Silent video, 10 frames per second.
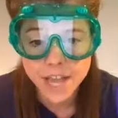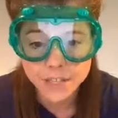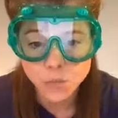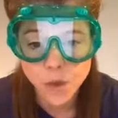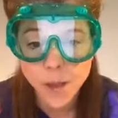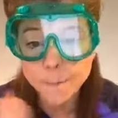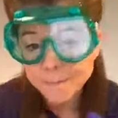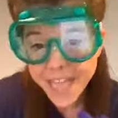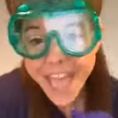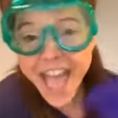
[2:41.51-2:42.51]
as well.
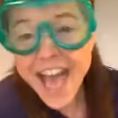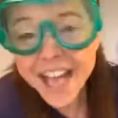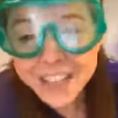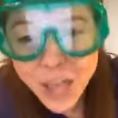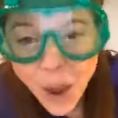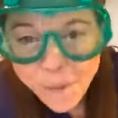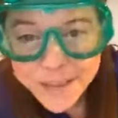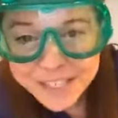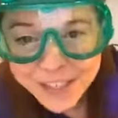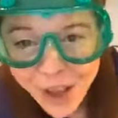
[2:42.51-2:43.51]
Hello,
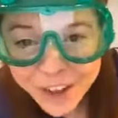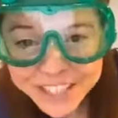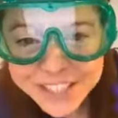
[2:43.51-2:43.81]
Miss Lauren.